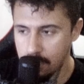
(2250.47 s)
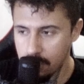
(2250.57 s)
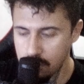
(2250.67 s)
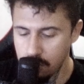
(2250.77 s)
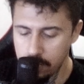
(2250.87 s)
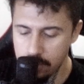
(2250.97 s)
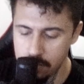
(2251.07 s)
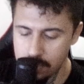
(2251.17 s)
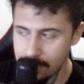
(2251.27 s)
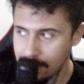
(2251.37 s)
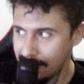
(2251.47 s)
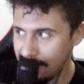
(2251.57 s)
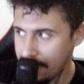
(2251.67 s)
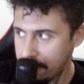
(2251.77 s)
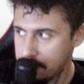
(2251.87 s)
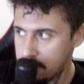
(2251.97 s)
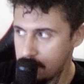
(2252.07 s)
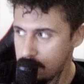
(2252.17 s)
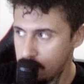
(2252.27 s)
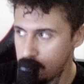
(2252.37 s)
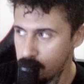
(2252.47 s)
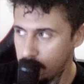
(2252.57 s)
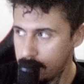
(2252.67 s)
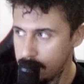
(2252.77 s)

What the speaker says: So we used the left join.